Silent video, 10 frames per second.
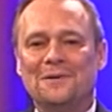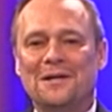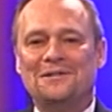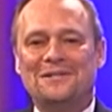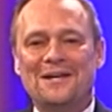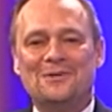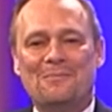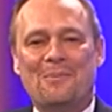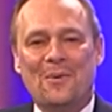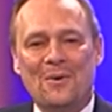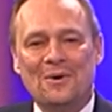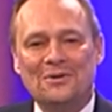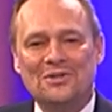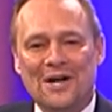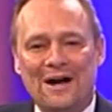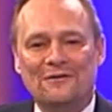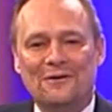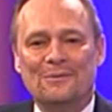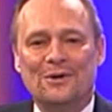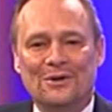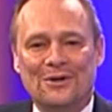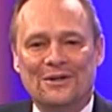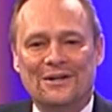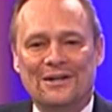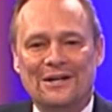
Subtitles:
It takes a poor child from the hood